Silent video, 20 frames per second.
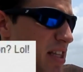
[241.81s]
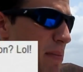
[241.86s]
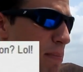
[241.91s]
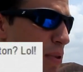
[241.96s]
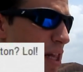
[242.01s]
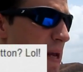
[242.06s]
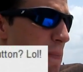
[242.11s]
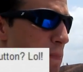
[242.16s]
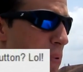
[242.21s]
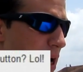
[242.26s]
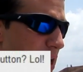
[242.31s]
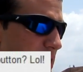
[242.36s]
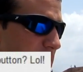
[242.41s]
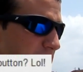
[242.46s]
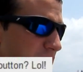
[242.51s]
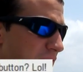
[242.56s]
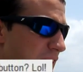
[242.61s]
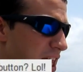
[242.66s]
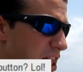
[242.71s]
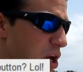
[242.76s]
the bleep button.
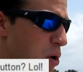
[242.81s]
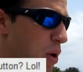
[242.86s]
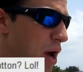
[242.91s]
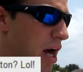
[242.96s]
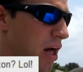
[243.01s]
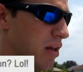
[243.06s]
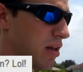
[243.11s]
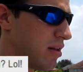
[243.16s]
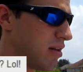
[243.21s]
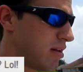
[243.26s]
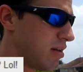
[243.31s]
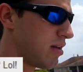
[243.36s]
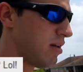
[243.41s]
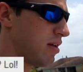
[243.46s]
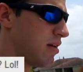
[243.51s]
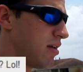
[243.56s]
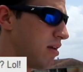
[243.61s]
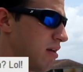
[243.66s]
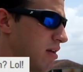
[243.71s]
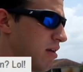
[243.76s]
LOL.
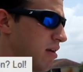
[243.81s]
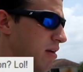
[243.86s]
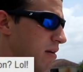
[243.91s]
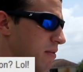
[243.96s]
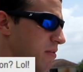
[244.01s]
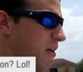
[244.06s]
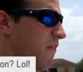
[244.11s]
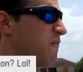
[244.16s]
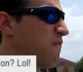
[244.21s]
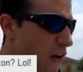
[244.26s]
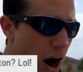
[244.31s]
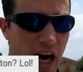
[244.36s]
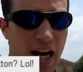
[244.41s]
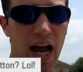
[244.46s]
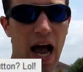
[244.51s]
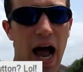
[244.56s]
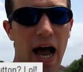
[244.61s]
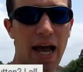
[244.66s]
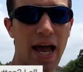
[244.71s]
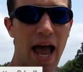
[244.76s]
The
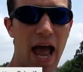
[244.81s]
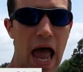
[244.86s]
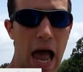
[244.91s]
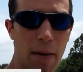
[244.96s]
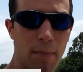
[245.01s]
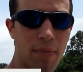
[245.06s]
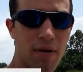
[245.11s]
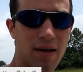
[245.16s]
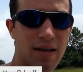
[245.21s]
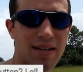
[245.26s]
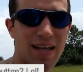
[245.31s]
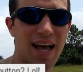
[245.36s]
f I am.